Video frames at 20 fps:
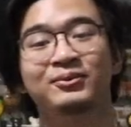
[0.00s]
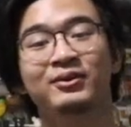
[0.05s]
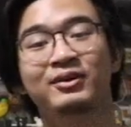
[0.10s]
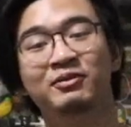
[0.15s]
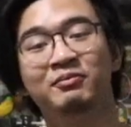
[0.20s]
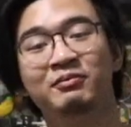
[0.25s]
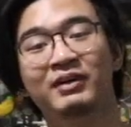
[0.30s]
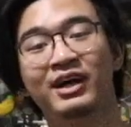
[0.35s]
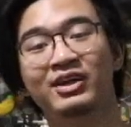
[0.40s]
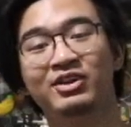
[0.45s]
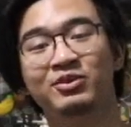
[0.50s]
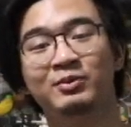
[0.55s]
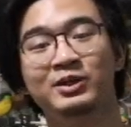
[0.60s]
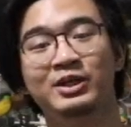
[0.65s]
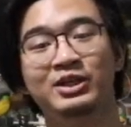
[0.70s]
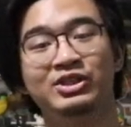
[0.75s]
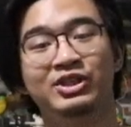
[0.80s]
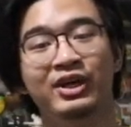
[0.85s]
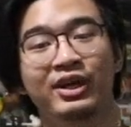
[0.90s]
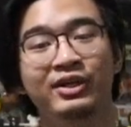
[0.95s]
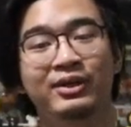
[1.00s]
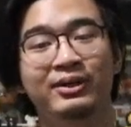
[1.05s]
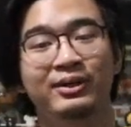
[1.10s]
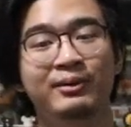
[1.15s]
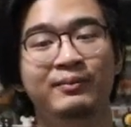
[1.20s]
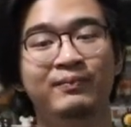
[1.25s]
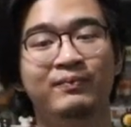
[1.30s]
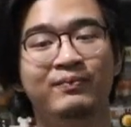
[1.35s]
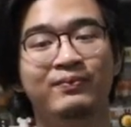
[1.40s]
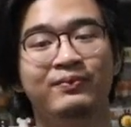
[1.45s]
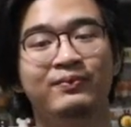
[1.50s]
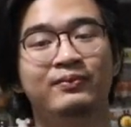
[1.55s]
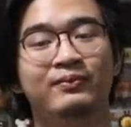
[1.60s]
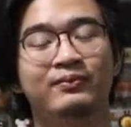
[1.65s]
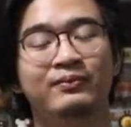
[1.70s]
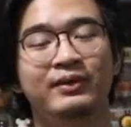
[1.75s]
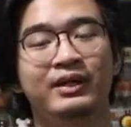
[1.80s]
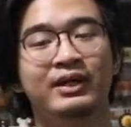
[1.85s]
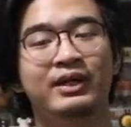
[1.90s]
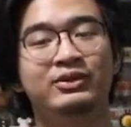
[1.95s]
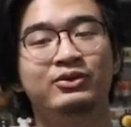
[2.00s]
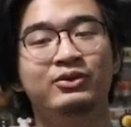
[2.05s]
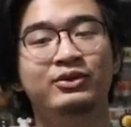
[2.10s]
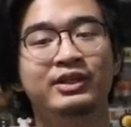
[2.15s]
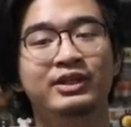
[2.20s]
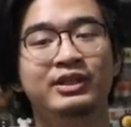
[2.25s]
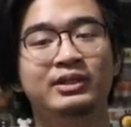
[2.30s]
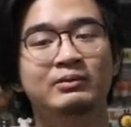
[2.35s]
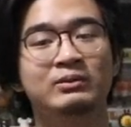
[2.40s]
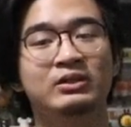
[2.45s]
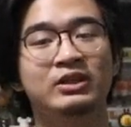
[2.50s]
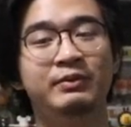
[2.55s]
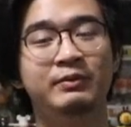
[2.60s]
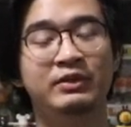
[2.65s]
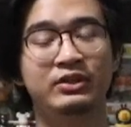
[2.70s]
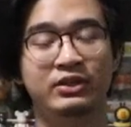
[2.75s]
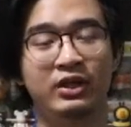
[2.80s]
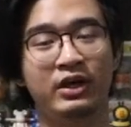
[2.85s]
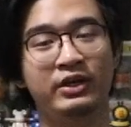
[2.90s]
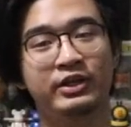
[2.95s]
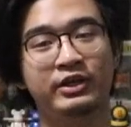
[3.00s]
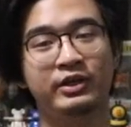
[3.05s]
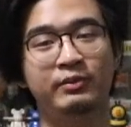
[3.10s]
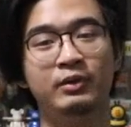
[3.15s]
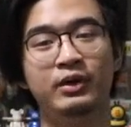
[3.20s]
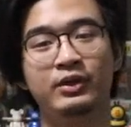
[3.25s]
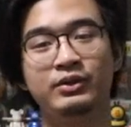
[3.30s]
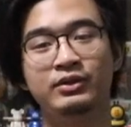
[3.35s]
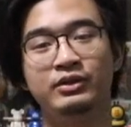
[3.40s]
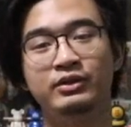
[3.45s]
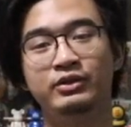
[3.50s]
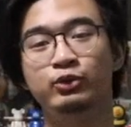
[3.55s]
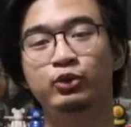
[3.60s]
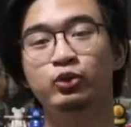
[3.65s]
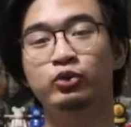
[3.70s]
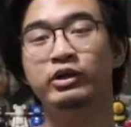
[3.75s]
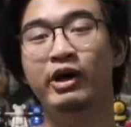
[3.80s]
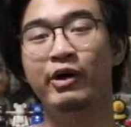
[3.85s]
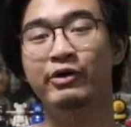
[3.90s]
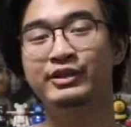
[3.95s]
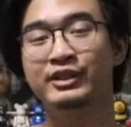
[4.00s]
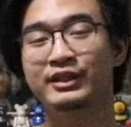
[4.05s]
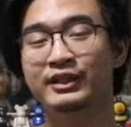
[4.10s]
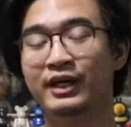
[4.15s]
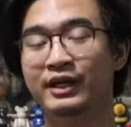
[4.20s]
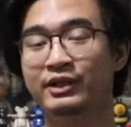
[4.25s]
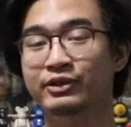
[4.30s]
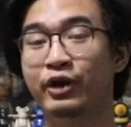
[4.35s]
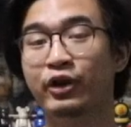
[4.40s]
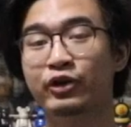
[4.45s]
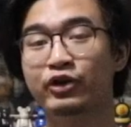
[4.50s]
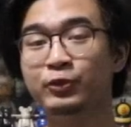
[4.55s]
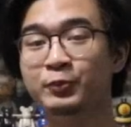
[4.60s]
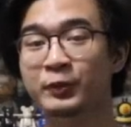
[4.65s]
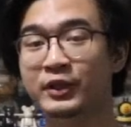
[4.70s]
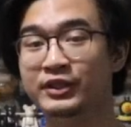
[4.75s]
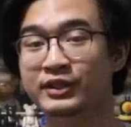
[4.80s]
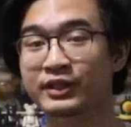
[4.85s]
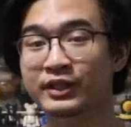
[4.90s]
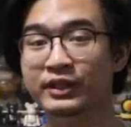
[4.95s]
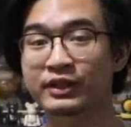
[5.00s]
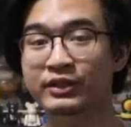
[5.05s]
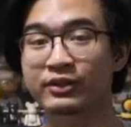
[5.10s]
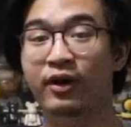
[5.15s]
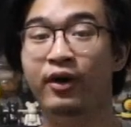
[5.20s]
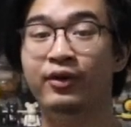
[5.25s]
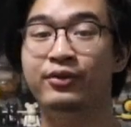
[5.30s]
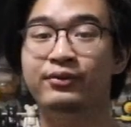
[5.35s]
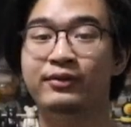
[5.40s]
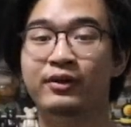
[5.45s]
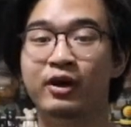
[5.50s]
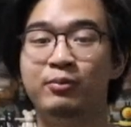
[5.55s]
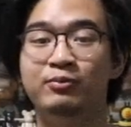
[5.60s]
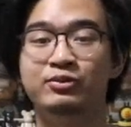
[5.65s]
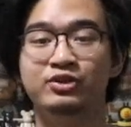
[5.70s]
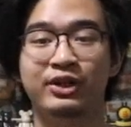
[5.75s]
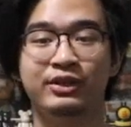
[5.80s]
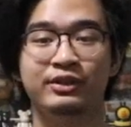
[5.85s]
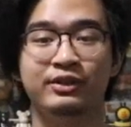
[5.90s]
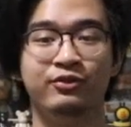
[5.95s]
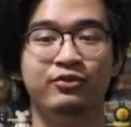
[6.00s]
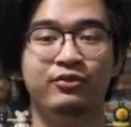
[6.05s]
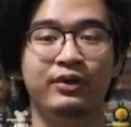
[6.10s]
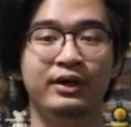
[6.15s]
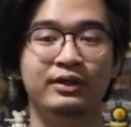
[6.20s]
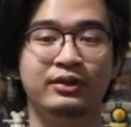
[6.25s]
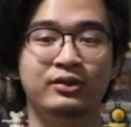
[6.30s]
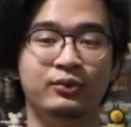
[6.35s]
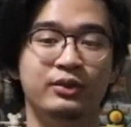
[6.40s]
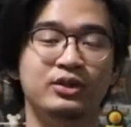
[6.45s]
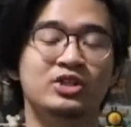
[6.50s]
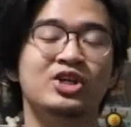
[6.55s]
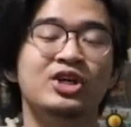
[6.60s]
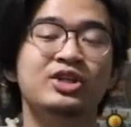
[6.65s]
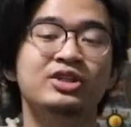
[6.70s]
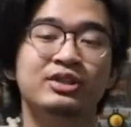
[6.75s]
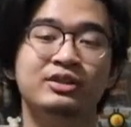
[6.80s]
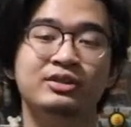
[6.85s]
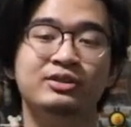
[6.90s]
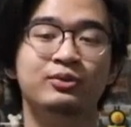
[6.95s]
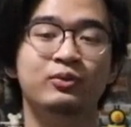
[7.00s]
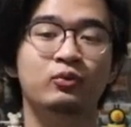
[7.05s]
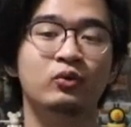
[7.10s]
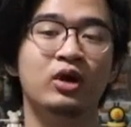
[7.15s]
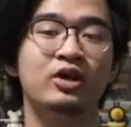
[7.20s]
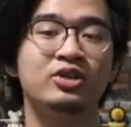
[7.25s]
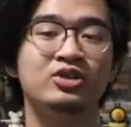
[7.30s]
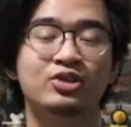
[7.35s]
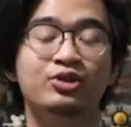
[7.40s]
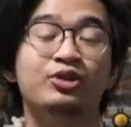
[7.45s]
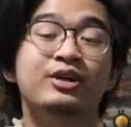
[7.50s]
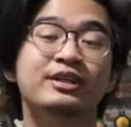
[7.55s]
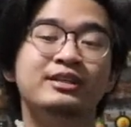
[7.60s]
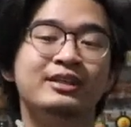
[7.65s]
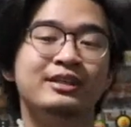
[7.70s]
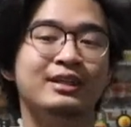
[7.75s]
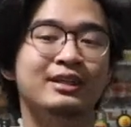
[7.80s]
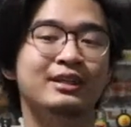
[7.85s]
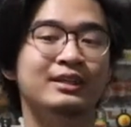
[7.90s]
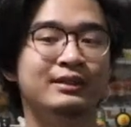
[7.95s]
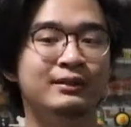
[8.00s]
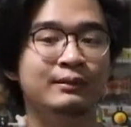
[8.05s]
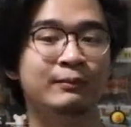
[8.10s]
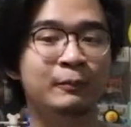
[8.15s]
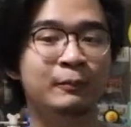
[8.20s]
welcome back to my channel, and today I'm going to be talking about the 2009 documentary called Objectified, which I just watched recently.